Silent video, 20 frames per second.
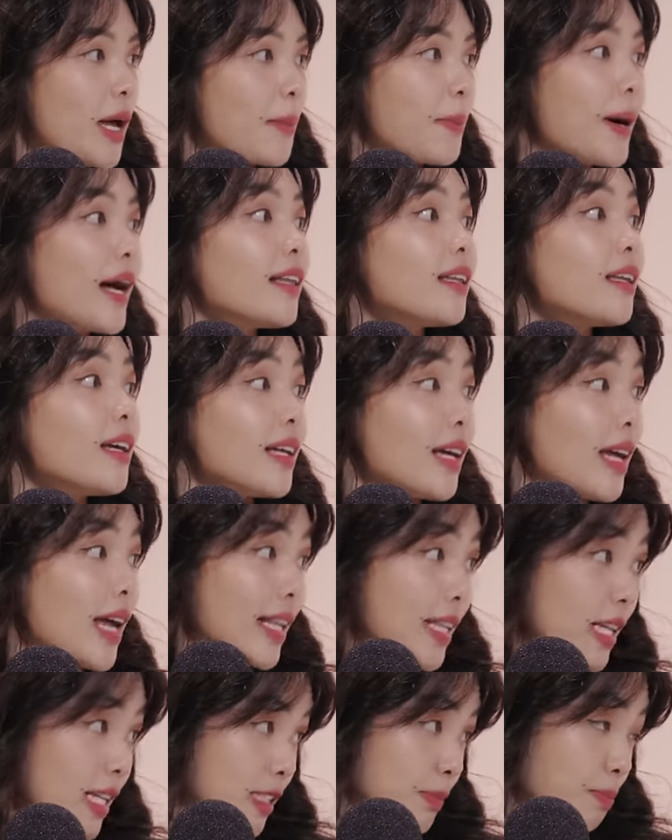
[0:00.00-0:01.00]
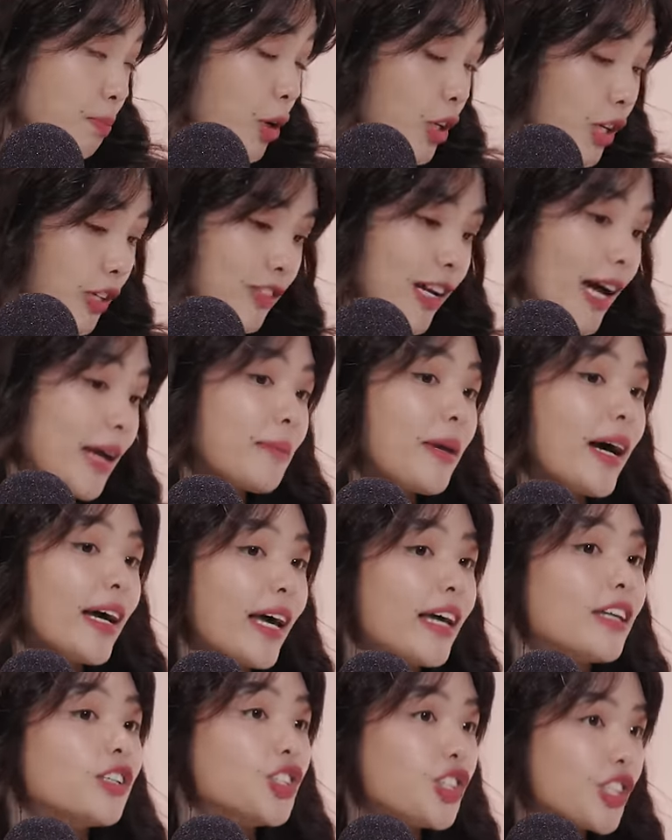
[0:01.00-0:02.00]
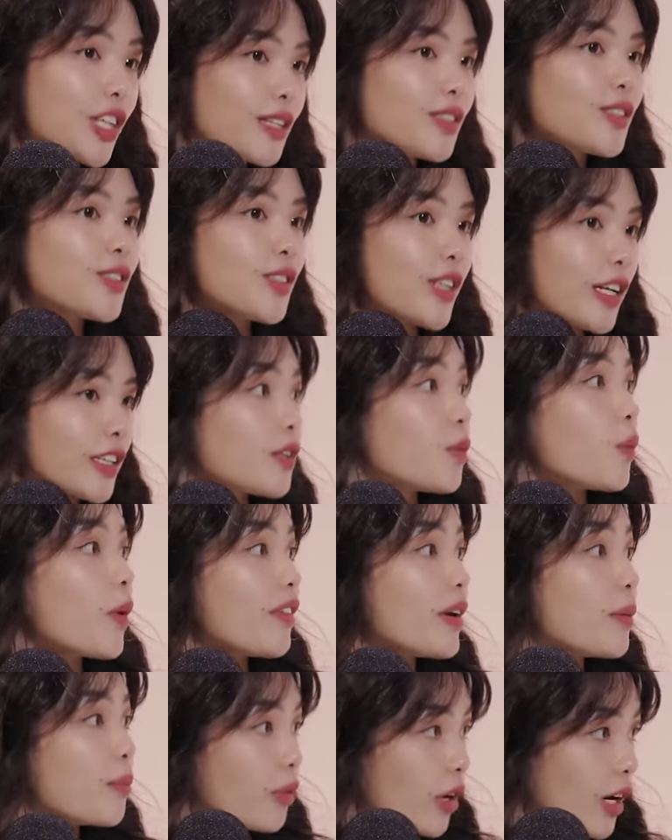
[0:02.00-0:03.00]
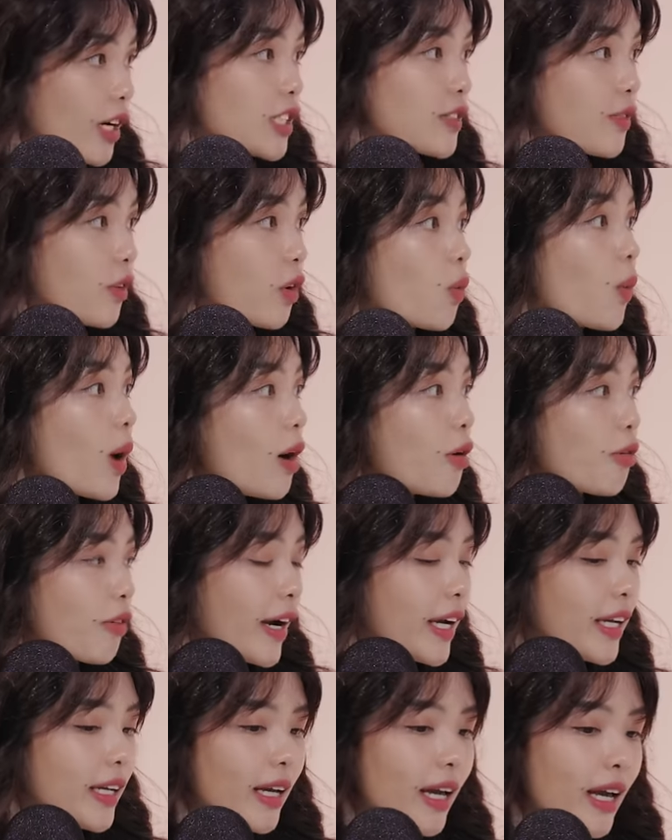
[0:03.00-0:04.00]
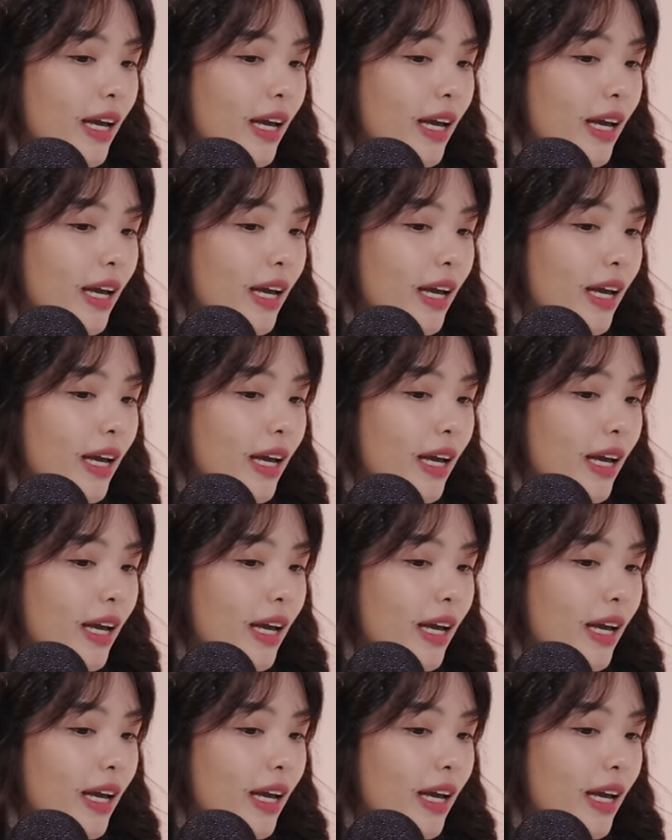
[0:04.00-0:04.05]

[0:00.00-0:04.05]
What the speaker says: But at that point of time, I had just started wearing bras while, right?